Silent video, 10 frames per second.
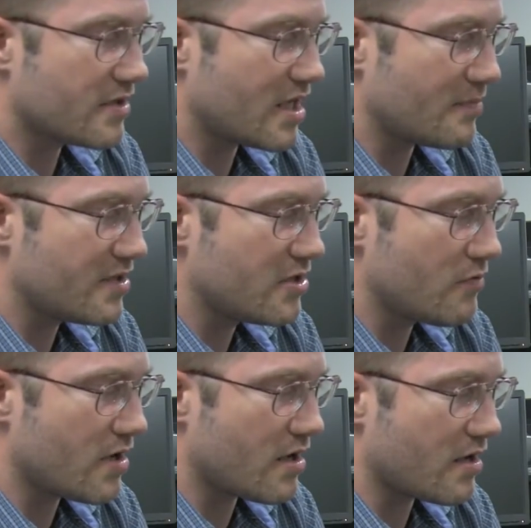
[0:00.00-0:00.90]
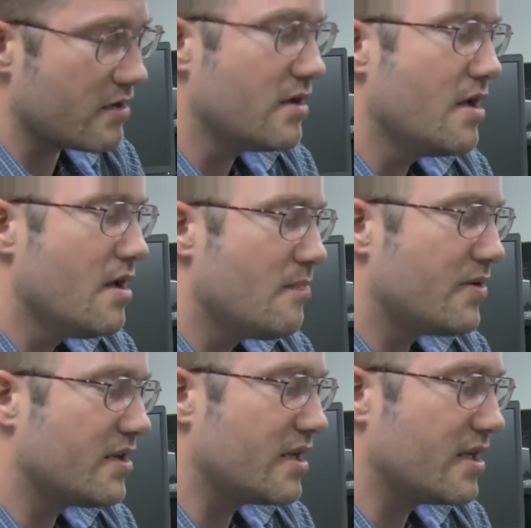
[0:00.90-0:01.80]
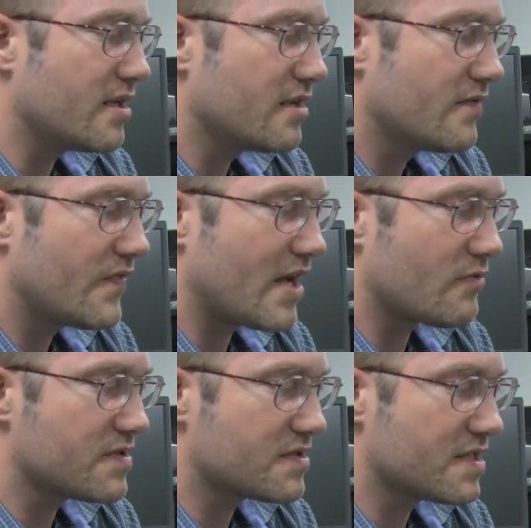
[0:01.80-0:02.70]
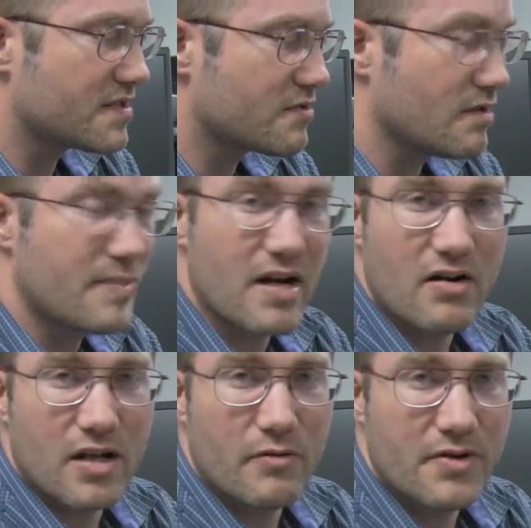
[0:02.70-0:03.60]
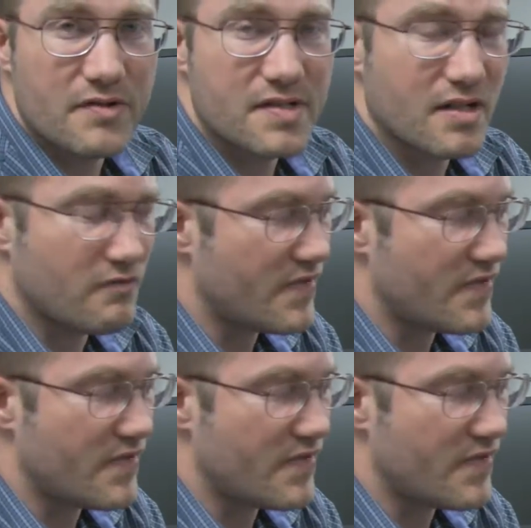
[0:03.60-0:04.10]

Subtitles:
Kottman, you are putting that resistor in parallel with yourself.